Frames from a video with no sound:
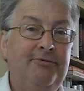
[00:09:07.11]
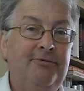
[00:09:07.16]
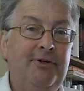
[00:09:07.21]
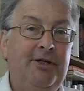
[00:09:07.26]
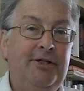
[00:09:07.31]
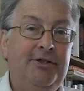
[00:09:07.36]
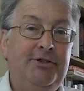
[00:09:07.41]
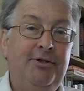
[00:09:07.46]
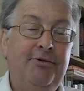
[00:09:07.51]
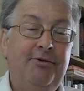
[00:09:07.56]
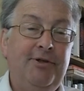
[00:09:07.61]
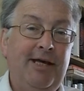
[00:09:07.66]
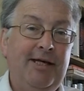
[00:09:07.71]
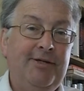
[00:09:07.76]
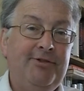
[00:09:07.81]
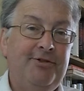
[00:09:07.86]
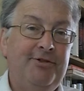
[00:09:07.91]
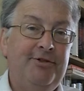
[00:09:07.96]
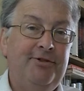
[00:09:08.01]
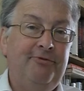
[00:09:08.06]

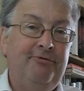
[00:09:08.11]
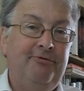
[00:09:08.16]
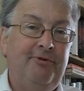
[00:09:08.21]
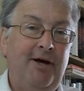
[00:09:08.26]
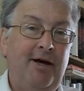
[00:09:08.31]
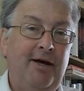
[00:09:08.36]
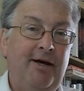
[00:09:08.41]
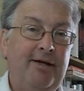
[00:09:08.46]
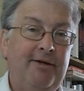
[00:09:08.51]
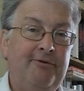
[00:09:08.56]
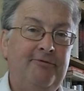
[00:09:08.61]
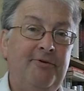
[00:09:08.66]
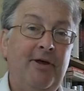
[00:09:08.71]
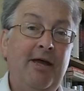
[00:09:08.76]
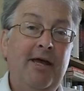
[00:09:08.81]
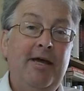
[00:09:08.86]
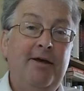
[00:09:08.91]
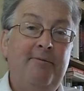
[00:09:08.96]
2005,